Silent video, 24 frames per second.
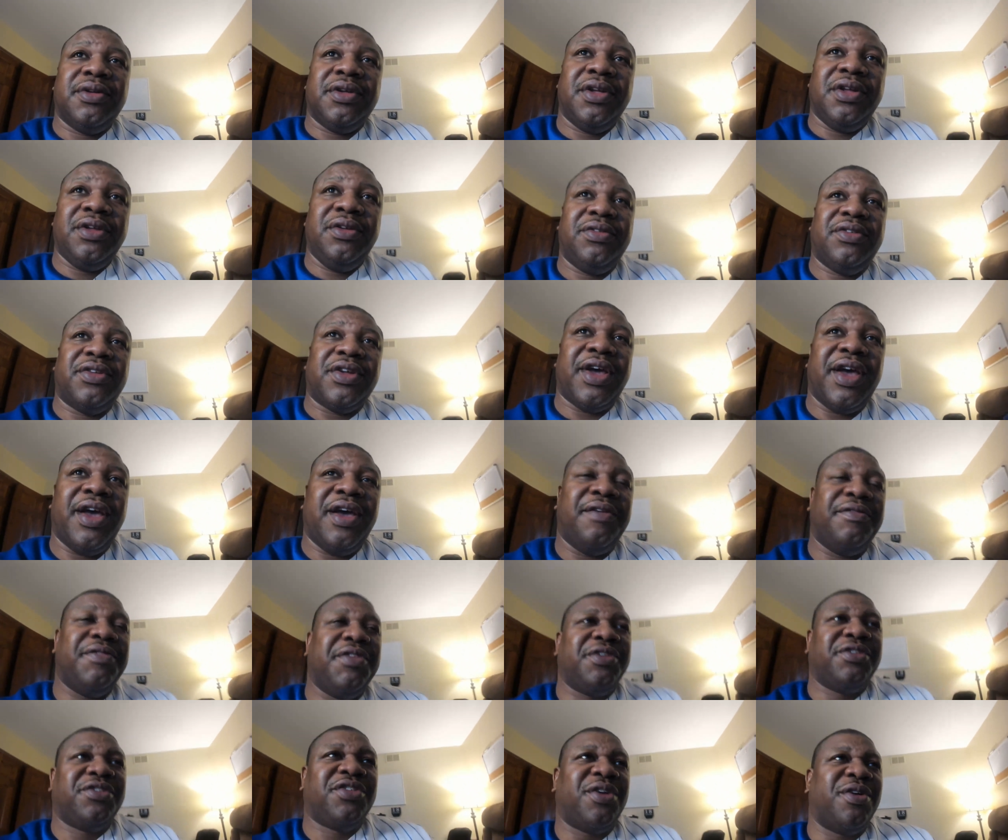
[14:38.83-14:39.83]
He used to
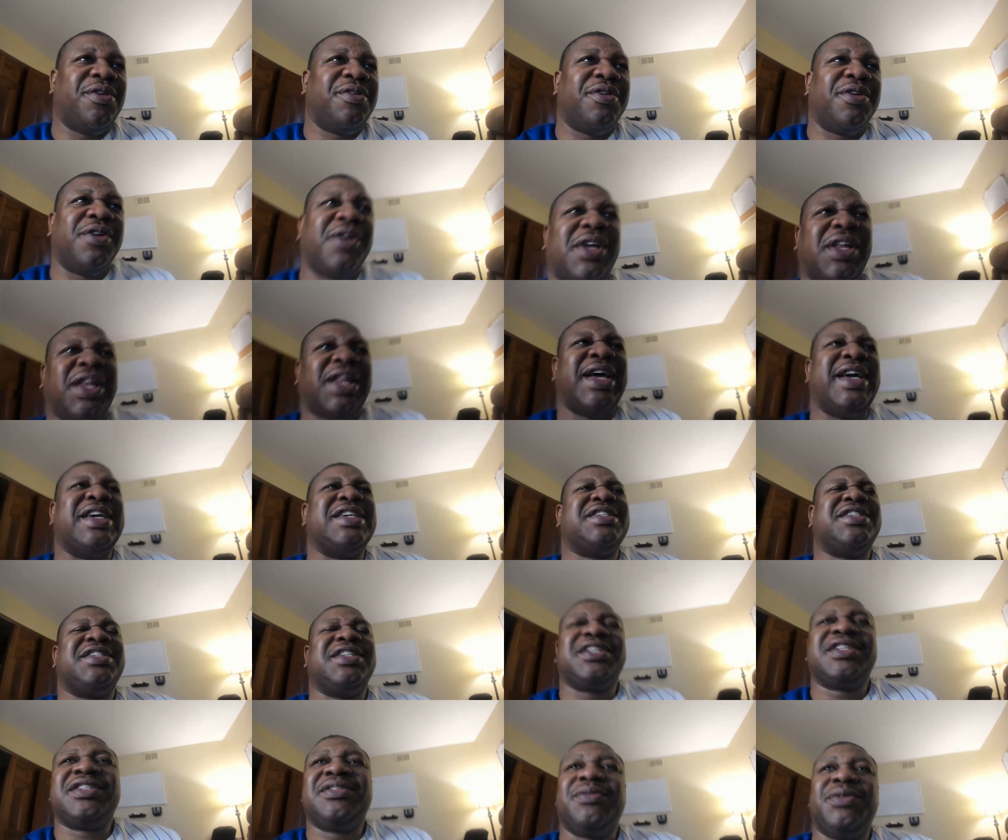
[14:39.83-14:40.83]
have the Turner
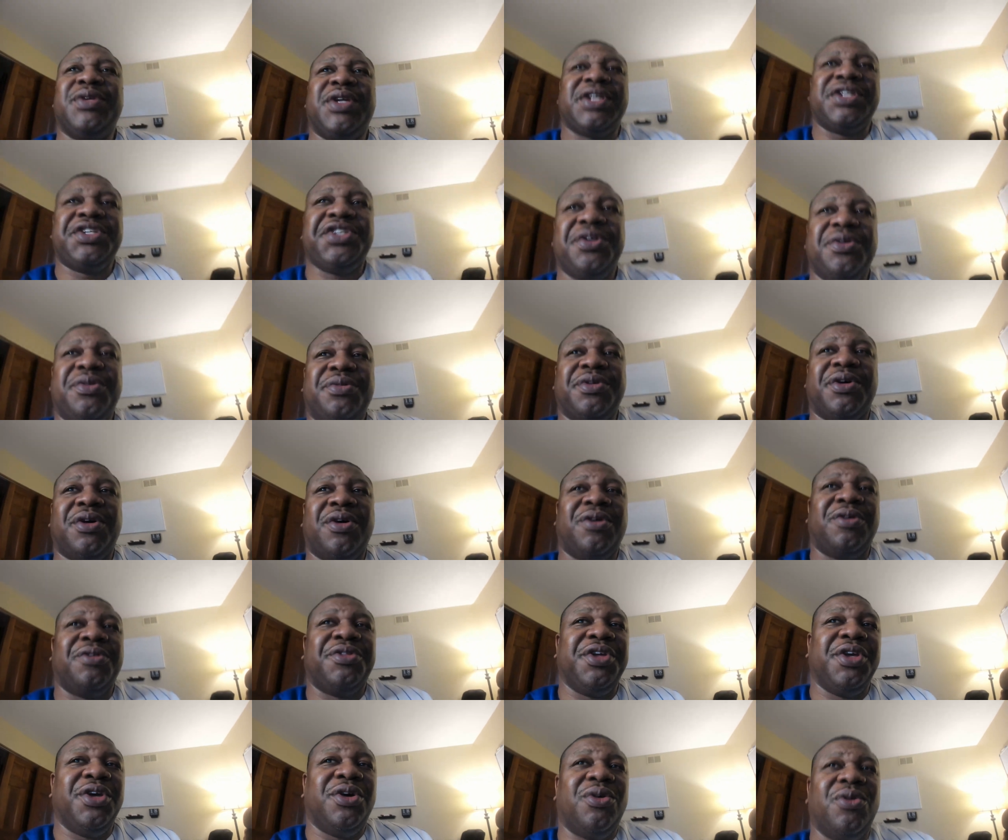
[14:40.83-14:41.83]
Classics where they showed all
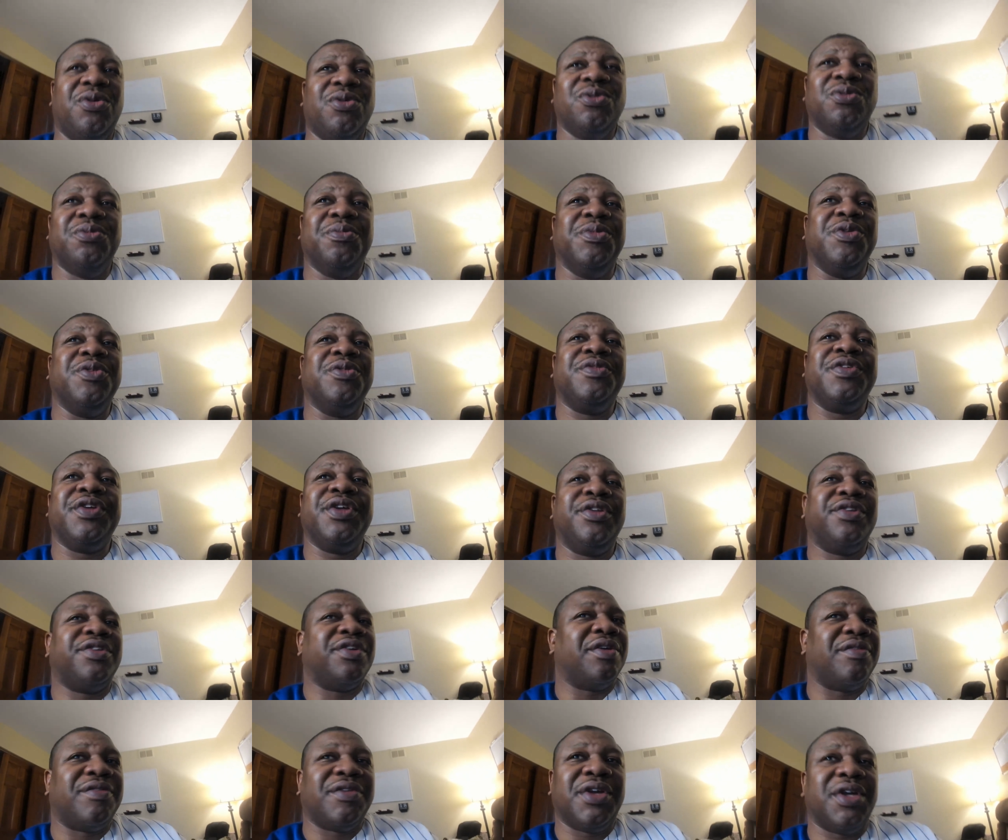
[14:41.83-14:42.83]
the old
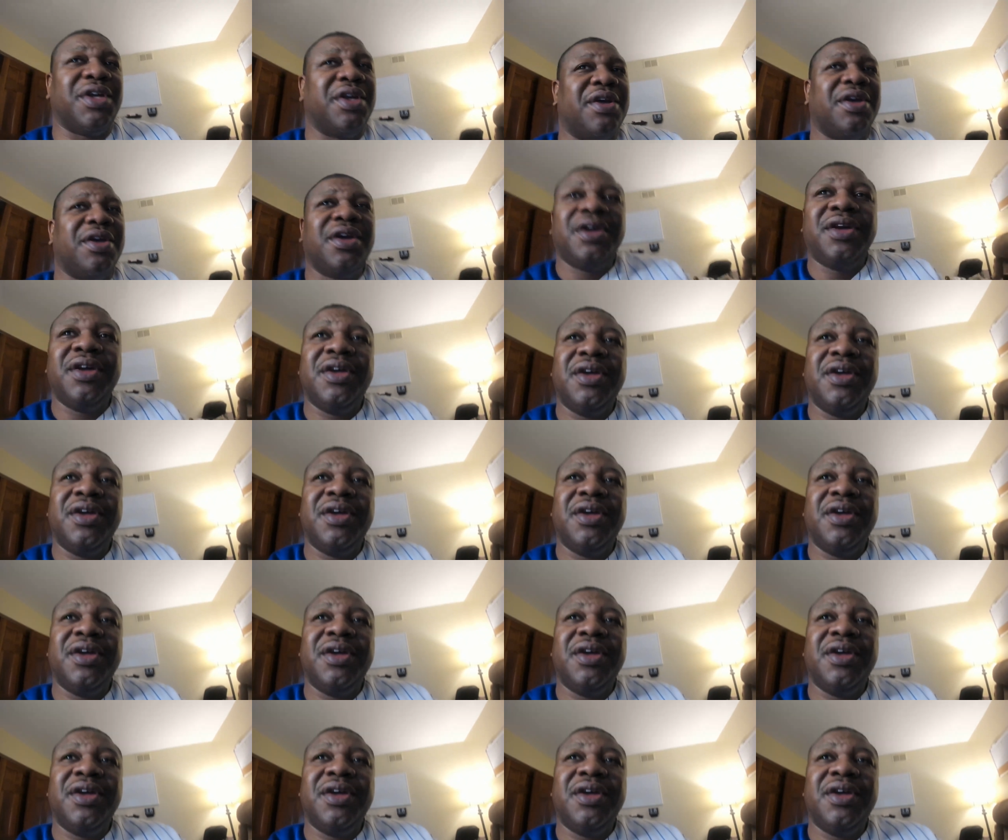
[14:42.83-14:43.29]
movies every year.